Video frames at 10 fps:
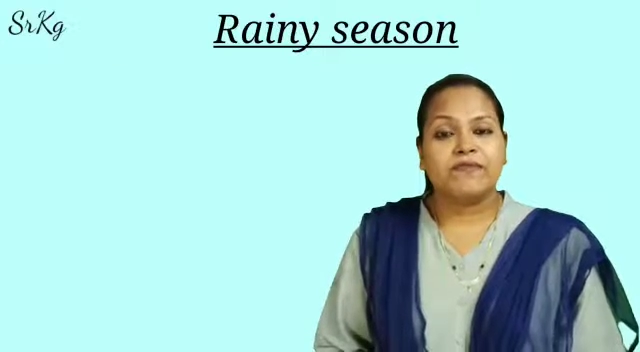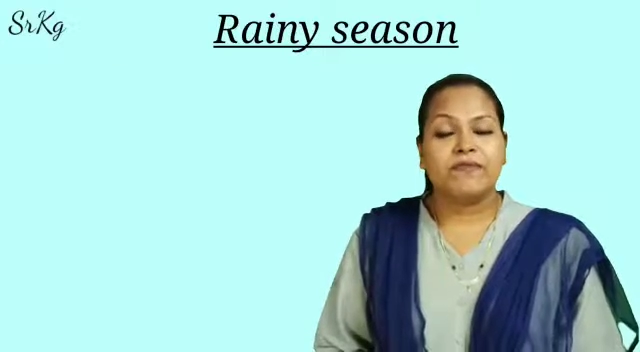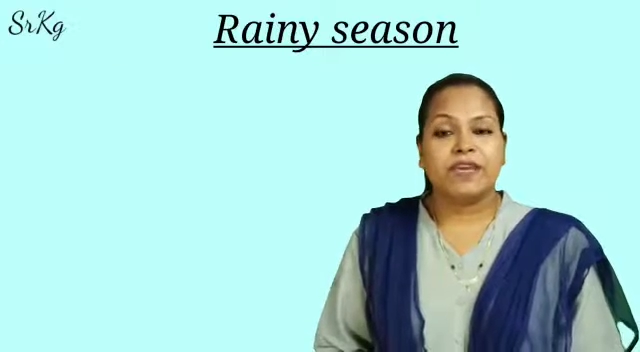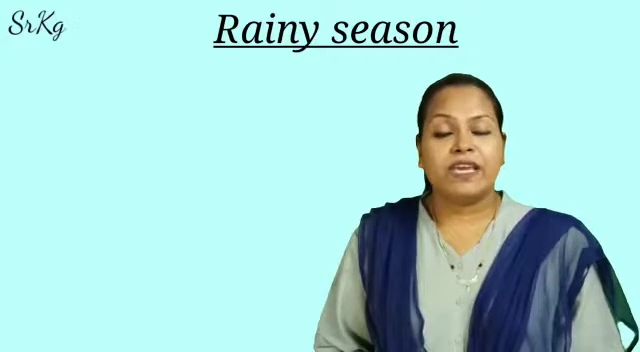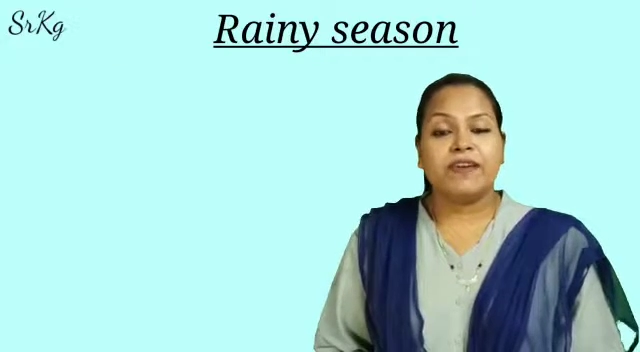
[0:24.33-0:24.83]

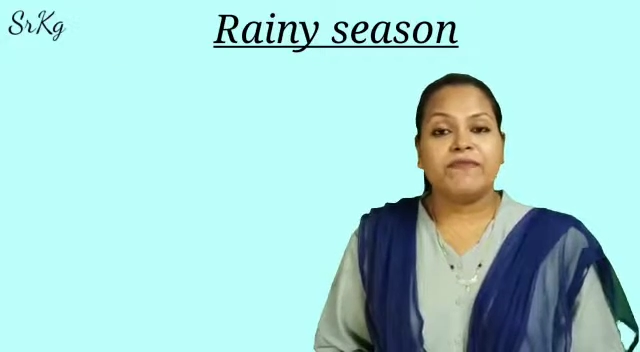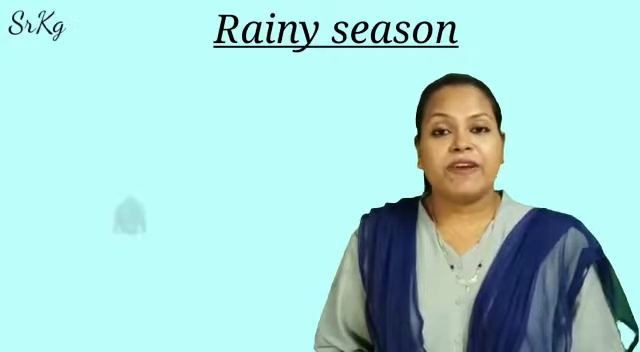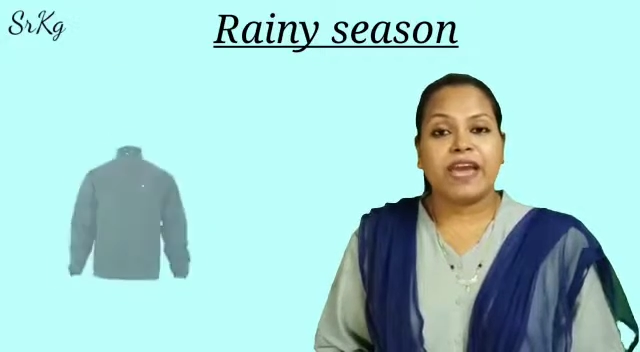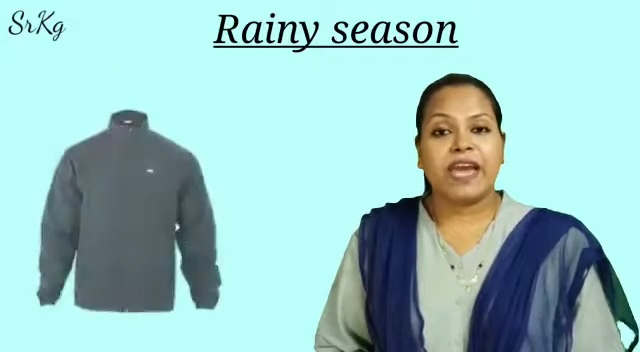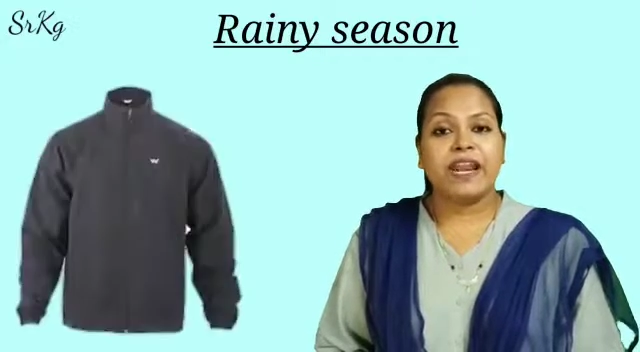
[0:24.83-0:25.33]
We
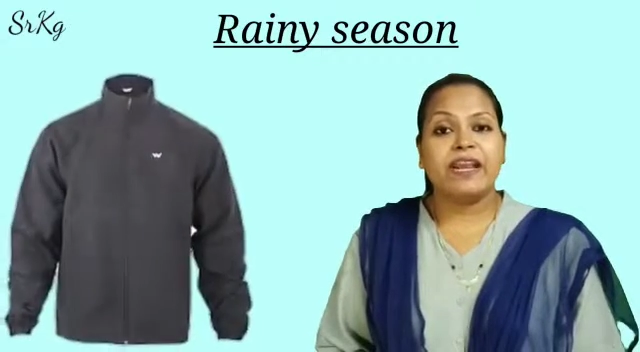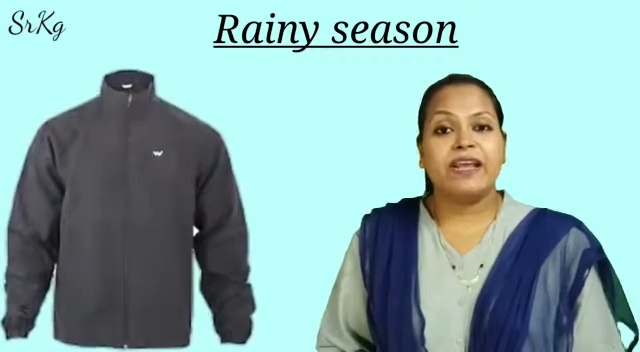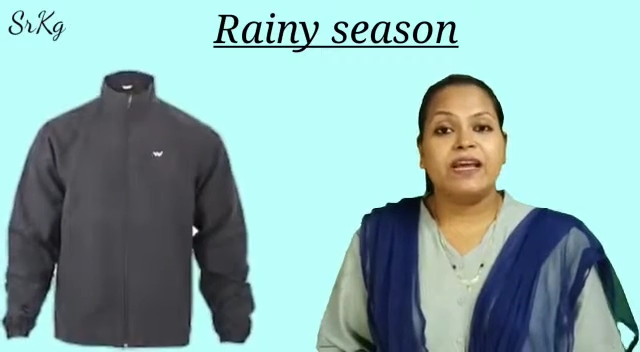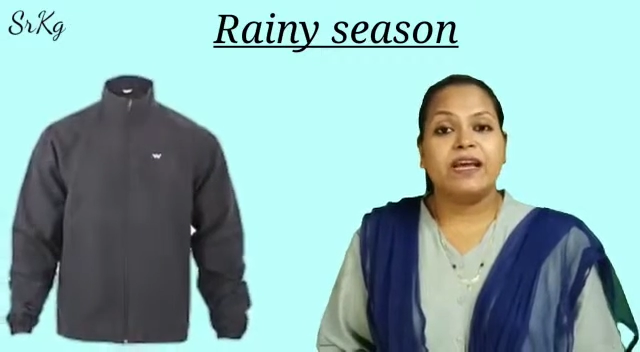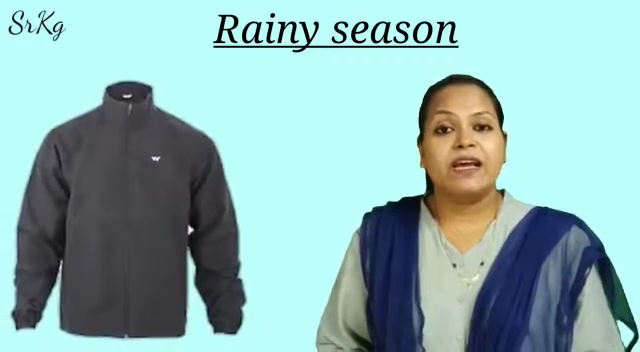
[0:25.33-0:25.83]
wear
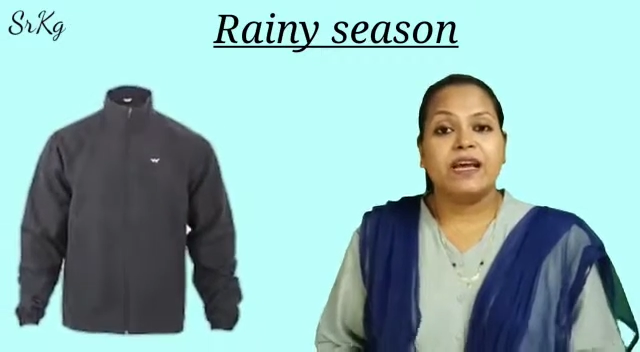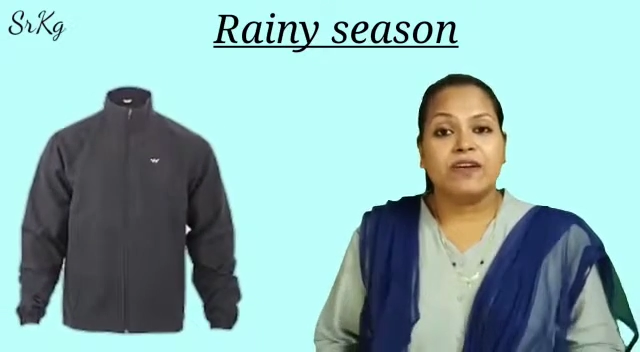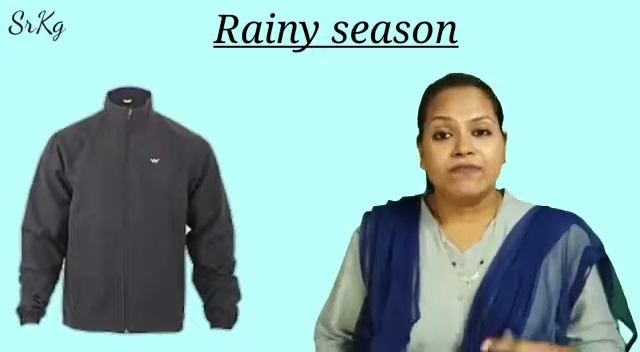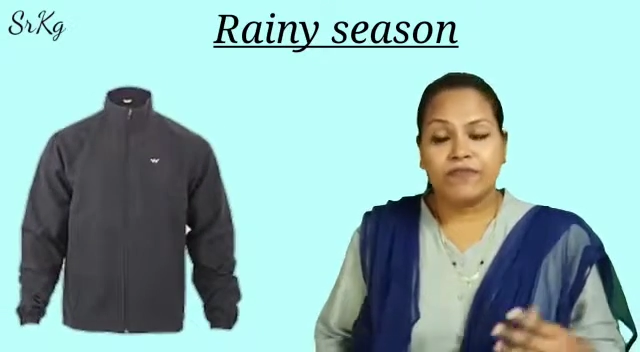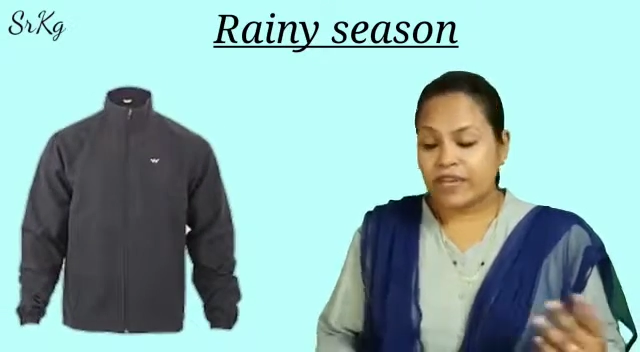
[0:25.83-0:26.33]

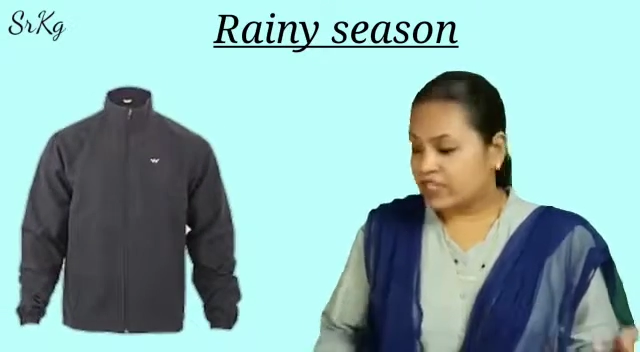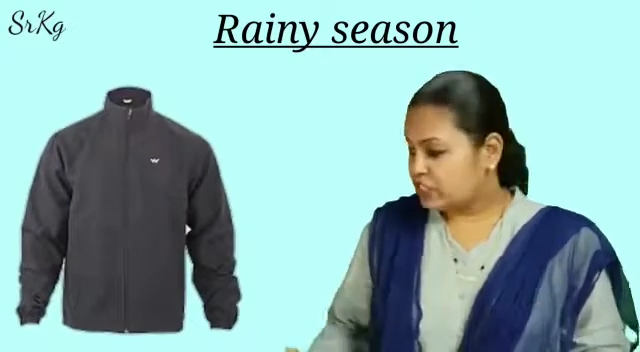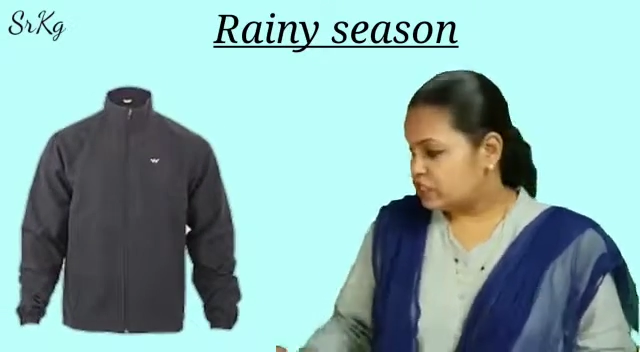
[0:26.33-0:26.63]
wind